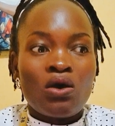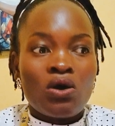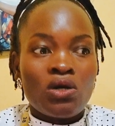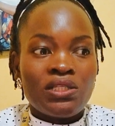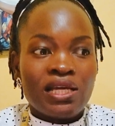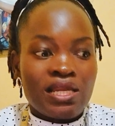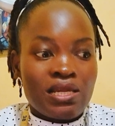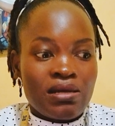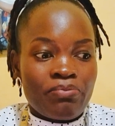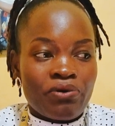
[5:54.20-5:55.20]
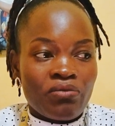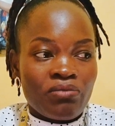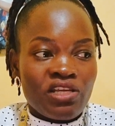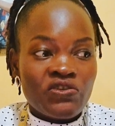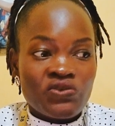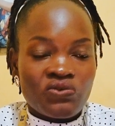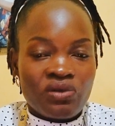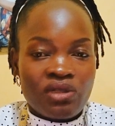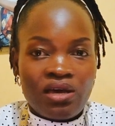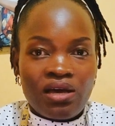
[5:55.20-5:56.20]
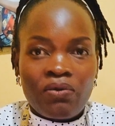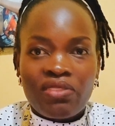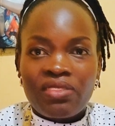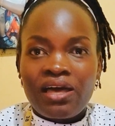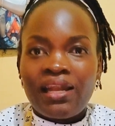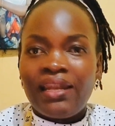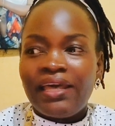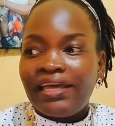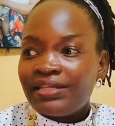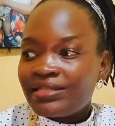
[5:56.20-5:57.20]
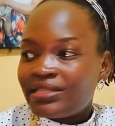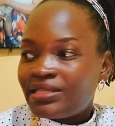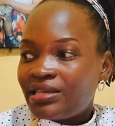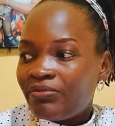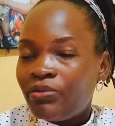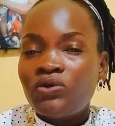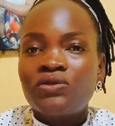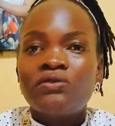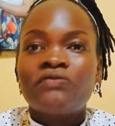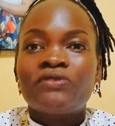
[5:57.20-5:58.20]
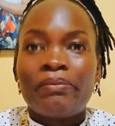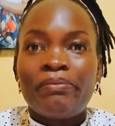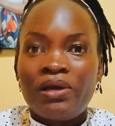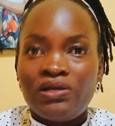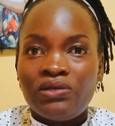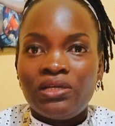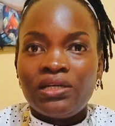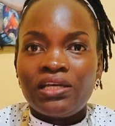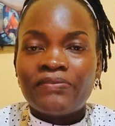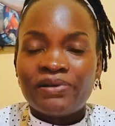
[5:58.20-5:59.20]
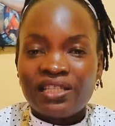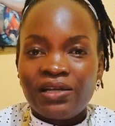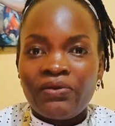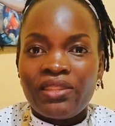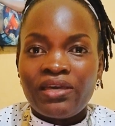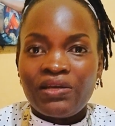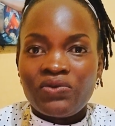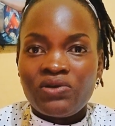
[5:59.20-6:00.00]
gotten issues with their legs because of the pedaling, especially when they are